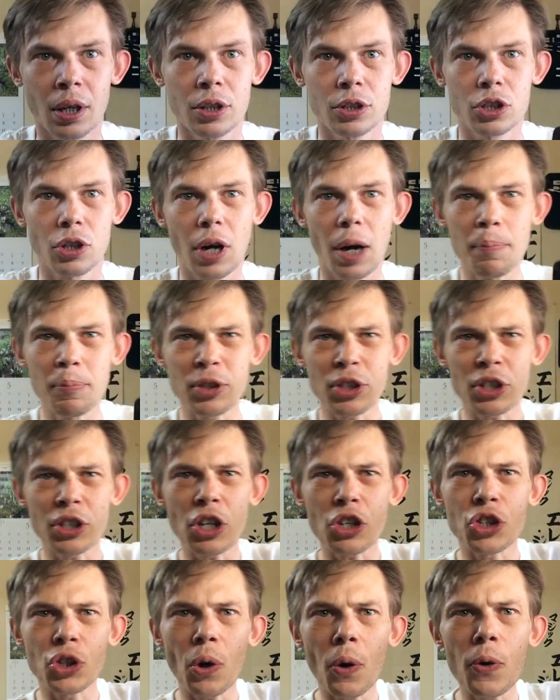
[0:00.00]
So I'm just
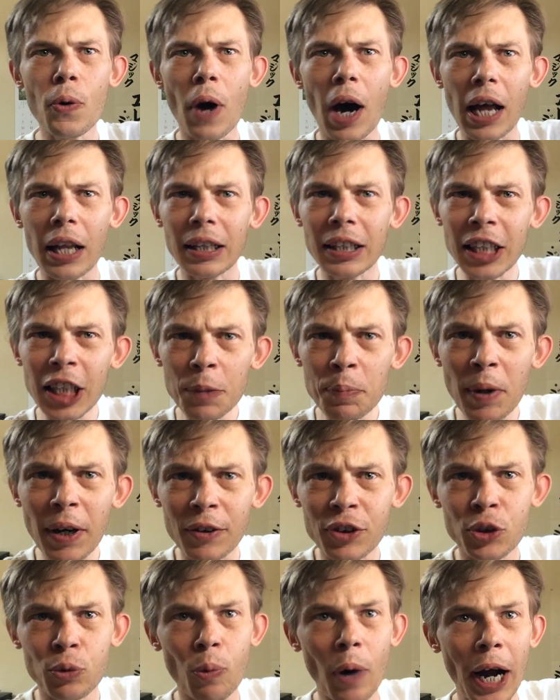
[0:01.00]
going to show you a little bit
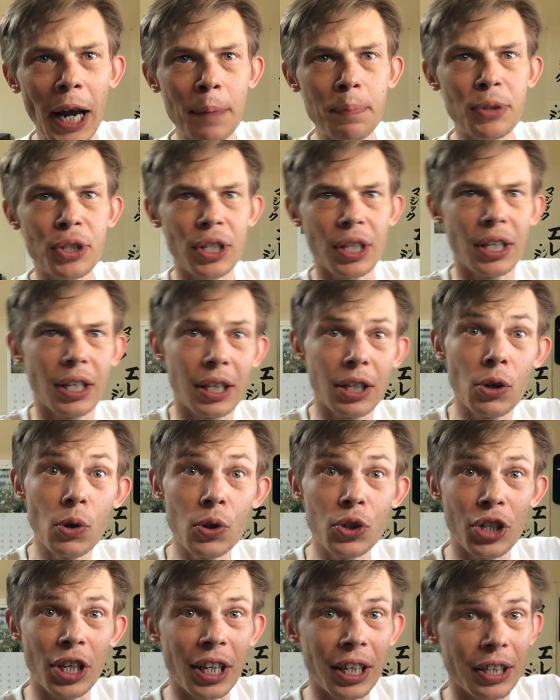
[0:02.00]
of Swipes
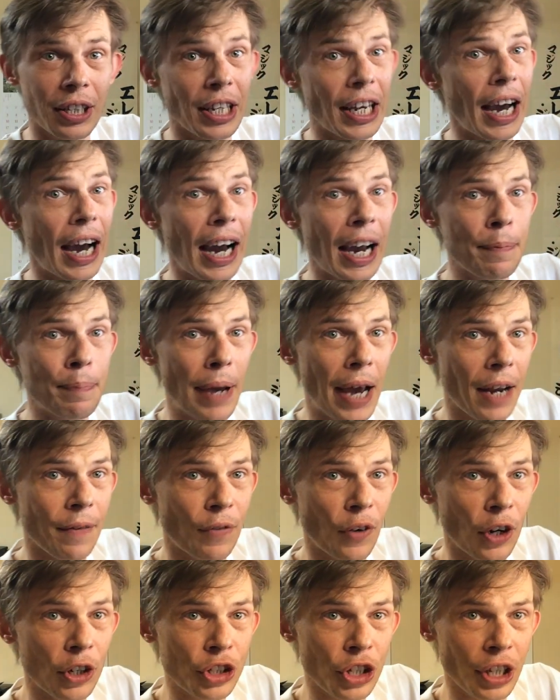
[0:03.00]
using the iPad
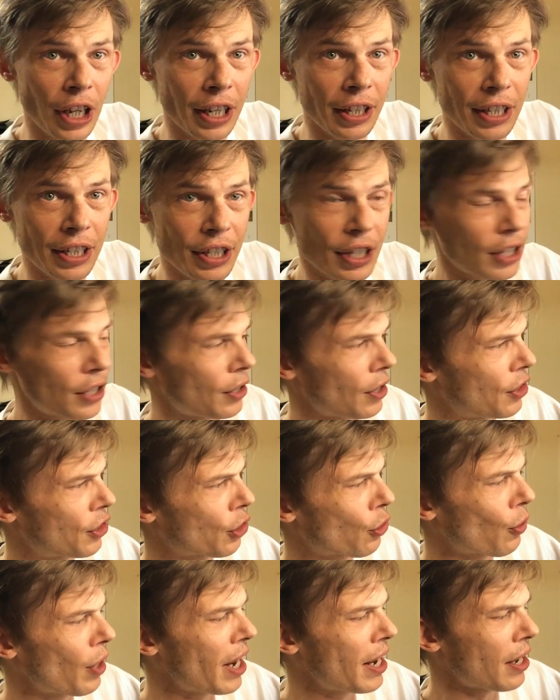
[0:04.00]
version, and this is the
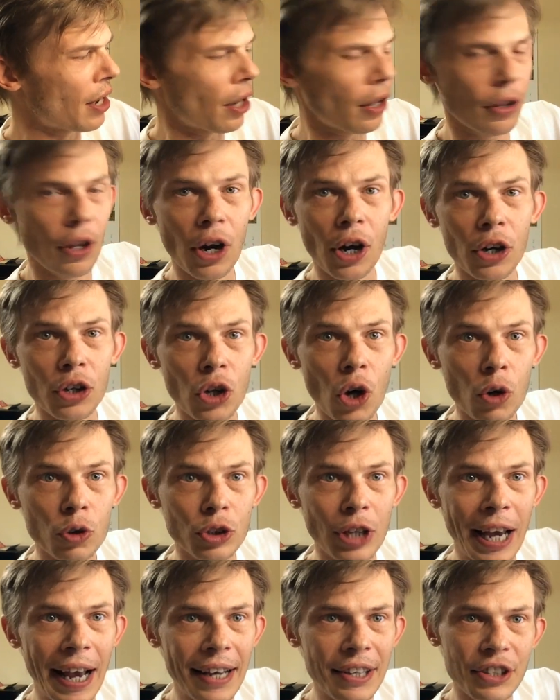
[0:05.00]
screen. There are no
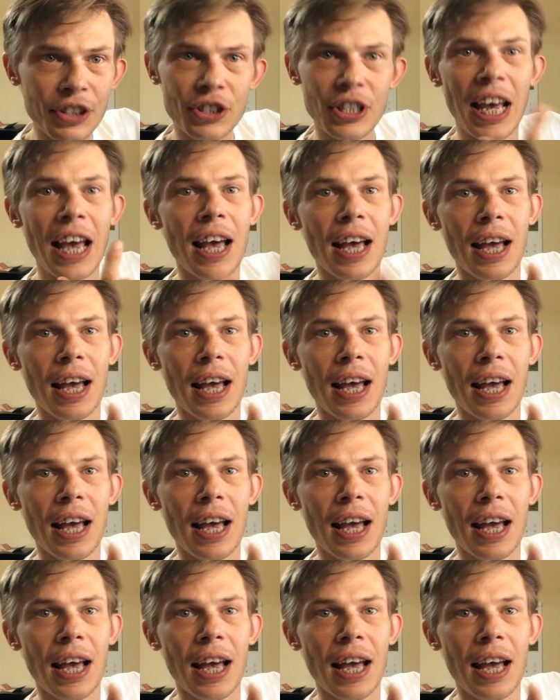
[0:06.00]
tasks.